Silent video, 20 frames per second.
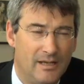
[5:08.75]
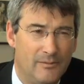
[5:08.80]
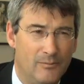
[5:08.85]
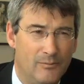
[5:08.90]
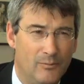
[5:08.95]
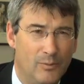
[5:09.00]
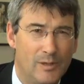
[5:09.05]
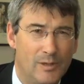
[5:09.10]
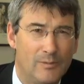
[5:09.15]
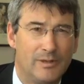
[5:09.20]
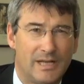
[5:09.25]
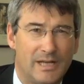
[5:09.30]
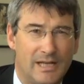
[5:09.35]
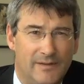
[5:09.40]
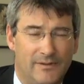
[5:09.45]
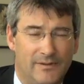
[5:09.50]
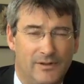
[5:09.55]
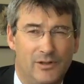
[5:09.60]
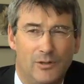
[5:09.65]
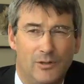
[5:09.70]
We would have
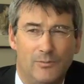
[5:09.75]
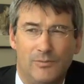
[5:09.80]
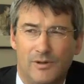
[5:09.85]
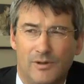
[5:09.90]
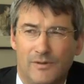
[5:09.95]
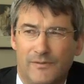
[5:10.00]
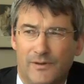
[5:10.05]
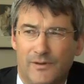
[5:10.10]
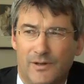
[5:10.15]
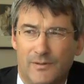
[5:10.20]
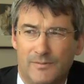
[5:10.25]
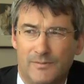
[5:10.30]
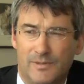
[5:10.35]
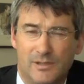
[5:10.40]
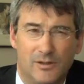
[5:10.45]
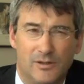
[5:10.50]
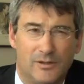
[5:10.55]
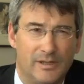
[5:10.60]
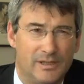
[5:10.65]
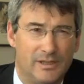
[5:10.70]
a number of firms
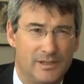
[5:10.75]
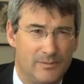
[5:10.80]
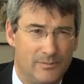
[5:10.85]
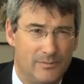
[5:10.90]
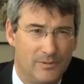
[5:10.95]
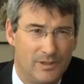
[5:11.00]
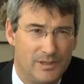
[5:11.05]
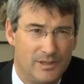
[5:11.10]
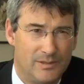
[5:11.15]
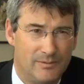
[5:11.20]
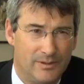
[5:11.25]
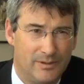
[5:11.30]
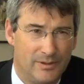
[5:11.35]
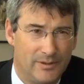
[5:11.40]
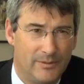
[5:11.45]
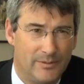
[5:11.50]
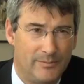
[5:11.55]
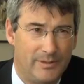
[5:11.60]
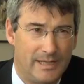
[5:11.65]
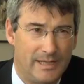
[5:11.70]
looking to merge with other
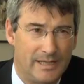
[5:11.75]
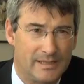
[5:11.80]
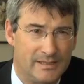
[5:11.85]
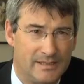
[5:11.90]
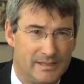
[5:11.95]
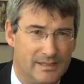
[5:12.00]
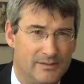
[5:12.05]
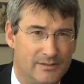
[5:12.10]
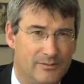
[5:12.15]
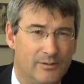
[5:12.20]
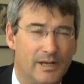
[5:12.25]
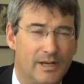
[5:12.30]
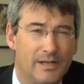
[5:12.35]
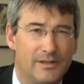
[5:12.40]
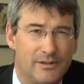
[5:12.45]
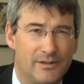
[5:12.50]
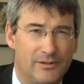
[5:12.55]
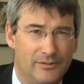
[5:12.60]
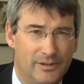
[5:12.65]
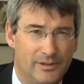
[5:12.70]
practices right
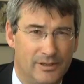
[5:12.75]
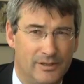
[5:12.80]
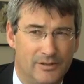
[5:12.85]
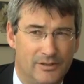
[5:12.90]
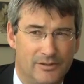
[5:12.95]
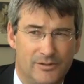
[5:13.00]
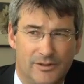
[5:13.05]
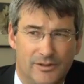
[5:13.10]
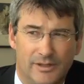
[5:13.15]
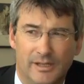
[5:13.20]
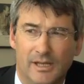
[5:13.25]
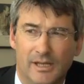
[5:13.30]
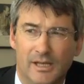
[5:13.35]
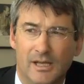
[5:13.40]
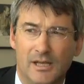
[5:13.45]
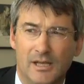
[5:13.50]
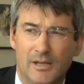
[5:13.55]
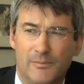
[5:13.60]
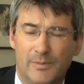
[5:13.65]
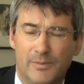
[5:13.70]
through the country,
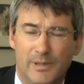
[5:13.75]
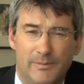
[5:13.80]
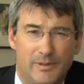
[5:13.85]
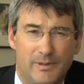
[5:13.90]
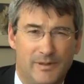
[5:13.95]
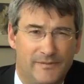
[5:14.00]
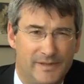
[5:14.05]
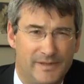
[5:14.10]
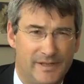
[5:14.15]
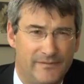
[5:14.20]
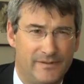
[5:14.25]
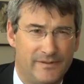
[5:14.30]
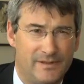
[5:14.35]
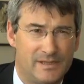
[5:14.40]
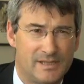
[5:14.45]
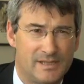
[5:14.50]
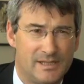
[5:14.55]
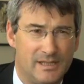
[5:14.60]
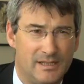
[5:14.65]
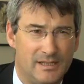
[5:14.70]
people of different
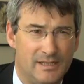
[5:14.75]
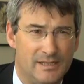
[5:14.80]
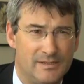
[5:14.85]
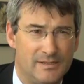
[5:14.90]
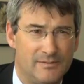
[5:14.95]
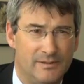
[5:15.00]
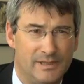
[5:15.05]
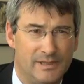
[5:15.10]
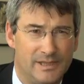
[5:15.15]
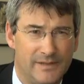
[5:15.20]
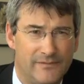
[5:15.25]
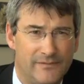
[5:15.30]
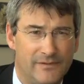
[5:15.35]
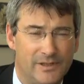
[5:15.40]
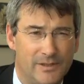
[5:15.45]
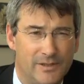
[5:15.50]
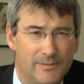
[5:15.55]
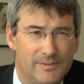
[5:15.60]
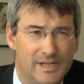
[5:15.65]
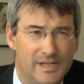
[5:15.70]
size with different
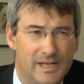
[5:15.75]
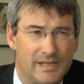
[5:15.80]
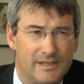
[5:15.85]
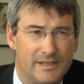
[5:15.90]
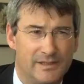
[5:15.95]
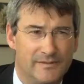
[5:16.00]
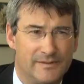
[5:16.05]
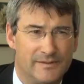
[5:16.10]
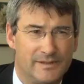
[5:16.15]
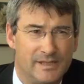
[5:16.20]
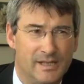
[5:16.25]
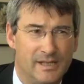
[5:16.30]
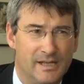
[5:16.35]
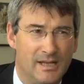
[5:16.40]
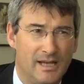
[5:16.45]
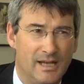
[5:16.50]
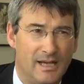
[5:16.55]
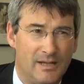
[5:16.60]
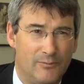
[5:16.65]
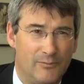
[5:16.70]
objectives,
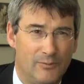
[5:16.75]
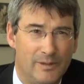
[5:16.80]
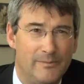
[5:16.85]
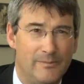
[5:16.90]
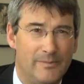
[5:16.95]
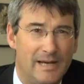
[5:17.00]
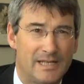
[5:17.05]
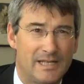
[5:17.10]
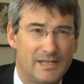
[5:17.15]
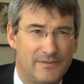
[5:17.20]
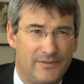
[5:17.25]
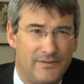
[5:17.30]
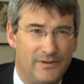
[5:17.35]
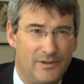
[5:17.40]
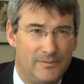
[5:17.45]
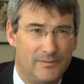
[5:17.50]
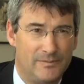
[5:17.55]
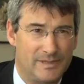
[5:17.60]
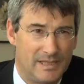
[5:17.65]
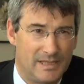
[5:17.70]
and we match
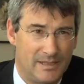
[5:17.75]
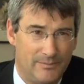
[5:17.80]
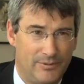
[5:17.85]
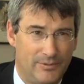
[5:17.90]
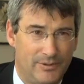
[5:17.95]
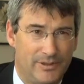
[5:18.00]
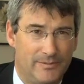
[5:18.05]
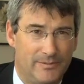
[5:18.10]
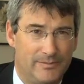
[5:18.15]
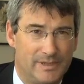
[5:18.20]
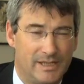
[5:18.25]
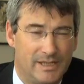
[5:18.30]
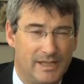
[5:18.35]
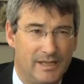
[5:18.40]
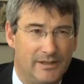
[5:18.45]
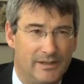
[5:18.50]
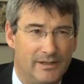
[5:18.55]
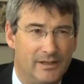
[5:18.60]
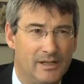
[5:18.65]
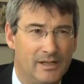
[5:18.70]
firms and put them
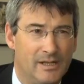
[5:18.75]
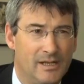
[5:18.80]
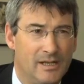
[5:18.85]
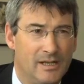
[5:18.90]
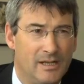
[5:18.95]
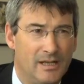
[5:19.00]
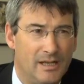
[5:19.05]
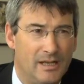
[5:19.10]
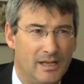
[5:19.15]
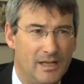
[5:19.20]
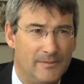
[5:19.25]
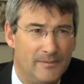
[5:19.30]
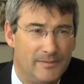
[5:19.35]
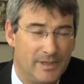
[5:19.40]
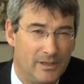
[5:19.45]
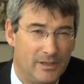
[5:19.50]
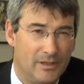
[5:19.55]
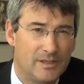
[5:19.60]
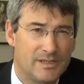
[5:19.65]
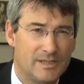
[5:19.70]
together. The
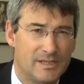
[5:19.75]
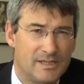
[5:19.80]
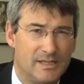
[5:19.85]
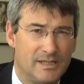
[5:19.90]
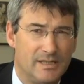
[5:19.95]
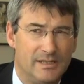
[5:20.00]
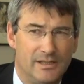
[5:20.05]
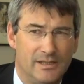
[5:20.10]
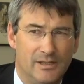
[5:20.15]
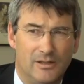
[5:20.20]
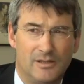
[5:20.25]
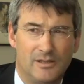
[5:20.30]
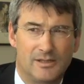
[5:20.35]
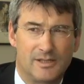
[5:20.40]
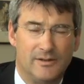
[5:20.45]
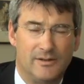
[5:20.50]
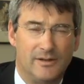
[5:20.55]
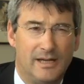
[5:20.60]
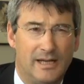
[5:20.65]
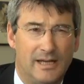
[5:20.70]
Law Society also
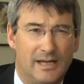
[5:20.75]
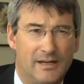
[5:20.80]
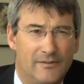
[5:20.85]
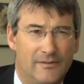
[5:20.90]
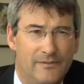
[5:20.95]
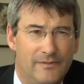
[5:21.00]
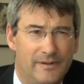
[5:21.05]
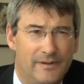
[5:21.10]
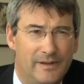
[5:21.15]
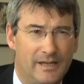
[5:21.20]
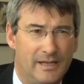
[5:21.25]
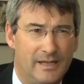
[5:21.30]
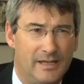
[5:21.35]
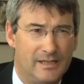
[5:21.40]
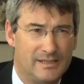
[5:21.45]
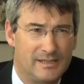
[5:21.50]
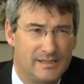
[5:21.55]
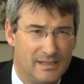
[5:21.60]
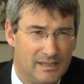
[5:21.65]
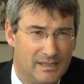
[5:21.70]
have a
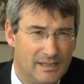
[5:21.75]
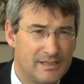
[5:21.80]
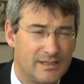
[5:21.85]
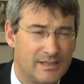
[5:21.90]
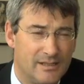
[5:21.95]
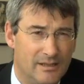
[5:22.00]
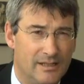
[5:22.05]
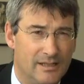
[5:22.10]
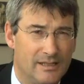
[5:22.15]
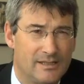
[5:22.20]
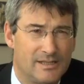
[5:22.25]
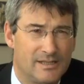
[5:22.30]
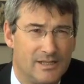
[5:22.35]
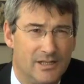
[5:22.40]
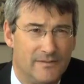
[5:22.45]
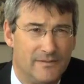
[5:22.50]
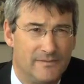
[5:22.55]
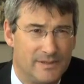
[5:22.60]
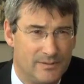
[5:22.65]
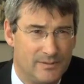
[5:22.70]
solicitor link
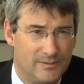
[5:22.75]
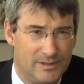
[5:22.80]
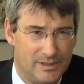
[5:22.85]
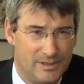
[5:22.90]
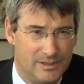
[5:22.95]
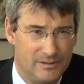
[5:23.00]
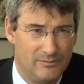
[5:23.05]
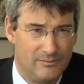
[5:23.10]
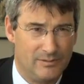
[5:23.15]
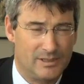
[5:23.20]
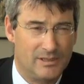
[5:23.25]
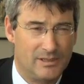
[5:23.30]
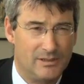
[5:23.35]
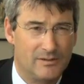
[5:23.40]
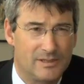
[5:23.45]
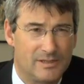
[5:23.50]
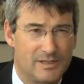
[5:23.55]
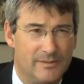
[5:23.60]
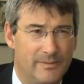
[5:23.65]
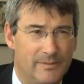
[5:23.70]
service which looks
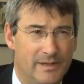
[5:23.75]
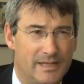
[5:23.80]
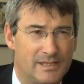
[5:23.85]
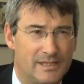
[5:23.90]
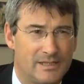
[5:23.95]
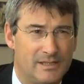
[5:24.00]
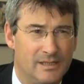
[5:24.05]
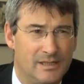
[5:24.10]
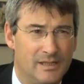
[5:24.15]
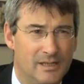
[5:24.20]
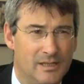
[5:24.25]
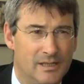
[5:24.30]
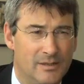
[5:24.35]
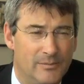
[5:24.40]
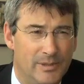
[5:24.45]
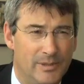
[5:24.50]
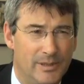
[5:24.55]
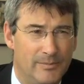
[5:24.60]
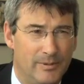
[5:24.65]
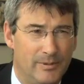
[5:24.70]
to match
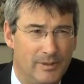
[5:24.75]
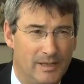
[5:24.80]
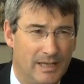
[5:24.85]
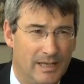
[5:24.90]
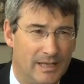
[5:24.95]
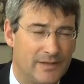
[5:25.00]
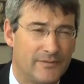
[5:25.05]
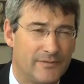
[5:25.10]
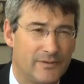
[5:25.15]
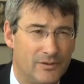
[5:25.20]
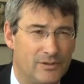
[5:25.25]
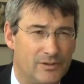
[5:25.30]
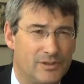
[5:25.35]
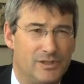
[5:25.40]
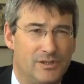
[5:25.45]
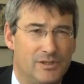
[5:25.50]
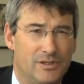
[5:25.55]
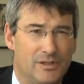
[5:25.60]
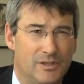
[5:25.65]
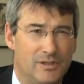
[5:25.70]
people, and of course you
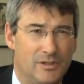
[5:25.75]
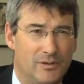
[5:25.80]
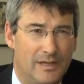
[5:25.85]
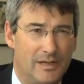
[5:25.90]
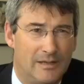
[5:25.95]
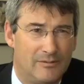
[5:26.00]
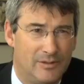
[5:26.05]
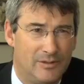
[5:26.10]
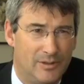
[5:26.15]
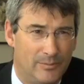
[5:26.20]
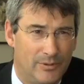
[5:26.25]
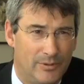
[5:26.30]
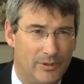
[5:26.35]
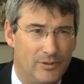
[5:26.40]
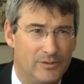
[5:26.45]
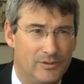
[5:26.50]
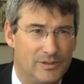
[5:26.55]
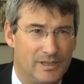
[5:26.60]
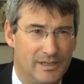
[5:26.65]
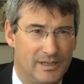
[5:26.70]
can go out and
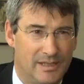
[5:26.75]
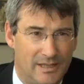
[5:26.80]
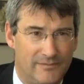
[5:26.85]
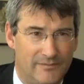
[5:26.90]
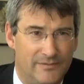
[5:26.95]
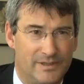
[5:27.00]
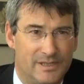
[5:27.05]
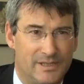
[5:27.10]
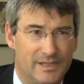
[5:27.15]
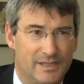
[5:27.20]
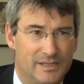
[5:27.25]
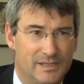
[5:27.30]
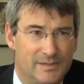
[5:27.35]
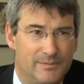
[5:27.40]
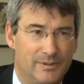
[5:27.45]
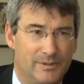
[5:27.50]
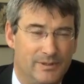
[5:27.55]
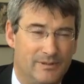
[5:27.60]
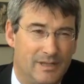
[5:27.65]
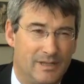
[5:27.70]
approach and advertise,
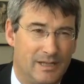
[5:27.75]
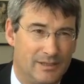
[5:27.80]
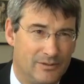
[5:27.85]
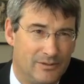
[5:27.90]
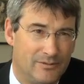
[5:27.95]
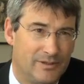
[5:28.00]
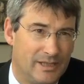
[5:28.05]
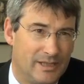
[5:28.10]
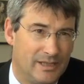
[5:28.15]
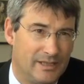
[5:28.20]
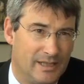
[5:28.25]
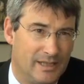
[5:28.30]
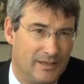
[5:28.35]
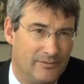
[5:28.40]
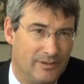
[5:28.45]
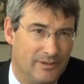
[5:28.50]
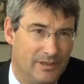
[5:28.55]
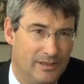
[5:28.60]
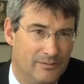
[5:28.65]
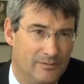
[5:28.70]
but I don't think that
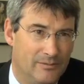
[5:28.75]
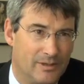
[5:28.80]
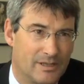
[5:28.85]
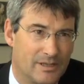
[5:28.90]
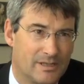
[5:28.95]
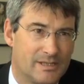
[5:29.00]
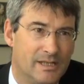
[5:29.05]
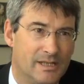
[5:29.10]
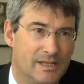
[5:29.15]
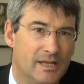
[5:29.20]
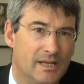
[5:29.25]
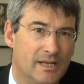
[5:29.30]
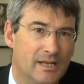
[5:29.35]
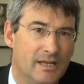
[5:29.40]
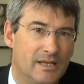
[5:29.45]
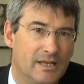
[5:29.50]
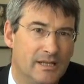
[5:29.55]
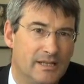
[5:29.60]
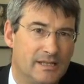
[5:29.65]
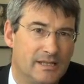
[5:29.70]
really works.
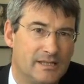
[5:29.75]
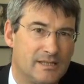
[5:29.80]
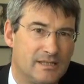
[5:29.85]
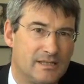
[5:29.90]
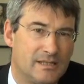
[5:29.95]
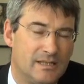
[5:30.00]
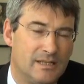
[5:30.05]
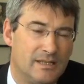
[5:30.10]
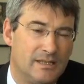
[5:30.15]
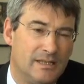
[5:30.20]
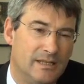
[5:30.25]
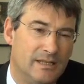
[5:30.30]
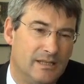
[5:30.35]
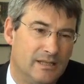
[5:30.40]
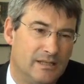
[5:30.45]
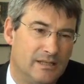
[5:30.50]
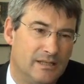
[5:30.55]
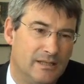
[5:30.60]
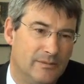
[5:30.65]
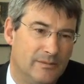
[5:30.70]

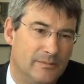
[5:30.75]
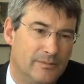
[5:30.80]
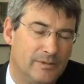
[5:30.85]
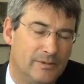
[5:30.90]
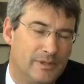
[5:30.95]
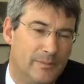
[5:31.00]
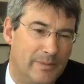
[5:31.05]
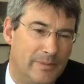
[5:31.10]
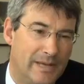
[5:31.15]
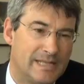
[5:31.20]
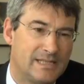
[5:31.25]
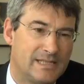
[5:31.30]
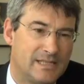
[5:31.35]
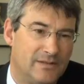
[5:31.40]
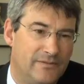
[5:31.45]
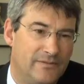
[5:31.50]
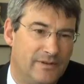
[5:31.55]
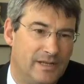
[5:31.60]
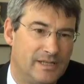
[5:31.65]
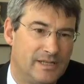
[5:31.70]
The best
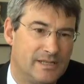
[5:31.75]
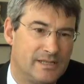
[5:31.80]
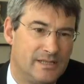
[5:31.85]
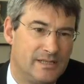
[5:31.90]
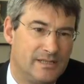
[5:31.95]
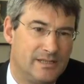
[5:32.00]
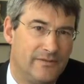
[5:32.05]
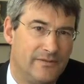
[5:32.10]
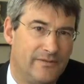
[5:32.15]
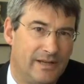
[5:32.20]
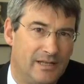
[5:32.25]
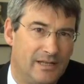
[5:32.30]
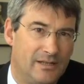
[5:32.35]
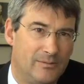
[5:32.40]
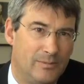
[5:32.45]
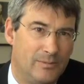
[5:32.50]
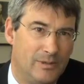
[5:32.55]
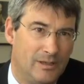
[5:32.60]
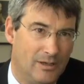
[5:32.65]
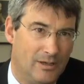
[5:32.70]
advice is
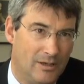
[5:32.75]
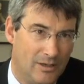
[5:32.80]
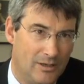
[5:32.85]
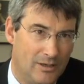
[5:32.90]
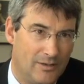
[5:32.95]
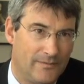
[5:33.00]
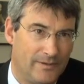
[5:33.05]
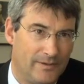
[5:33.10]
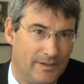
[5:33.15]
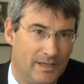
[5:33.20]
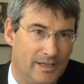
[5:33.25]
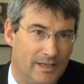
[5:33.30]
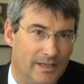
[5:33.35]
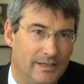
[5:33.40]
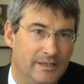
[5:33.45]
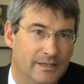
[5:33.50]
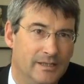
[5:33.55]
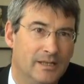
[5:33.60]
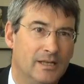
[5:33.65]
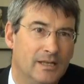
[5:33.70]
available
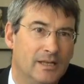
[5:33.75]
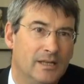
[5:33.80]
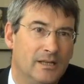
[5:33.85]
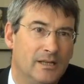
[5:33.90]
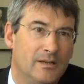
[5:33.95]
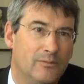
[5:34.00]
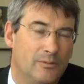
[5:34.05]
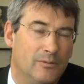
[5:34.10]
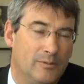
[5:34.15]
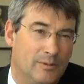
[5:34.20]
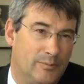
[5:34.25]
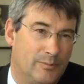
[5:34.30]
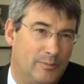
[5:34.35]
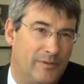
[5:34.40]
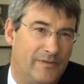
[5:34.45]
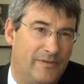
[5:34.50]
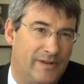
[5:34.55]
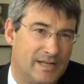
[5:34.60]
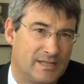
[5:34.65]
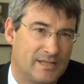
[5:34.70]
offline with
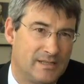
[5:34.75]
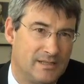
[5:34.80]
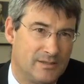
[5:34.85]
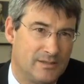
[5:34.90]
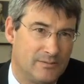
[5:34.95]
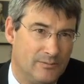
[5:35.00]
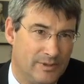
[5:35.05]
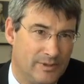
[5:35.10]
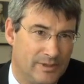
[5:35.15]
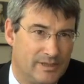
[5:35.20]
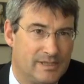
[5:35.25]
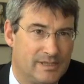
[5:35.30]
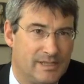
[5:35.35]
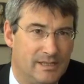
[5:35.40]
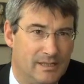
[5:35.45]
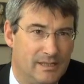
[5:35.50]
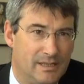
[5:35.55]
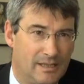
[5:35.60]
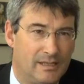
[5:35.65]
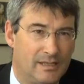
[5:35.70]
professionals
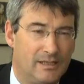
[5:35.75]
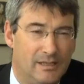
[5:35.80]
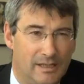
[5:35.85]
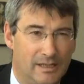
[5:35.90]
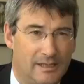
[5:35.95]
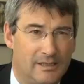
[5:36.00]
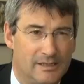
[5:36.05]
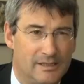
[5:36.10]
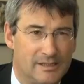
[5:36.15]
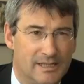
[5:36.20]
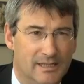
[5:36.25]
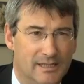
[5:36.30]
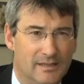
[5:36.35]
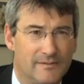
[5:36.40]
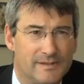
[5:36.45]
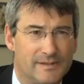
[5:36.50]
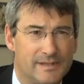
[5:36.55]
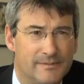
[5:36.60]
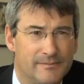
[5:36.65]
like ourselves.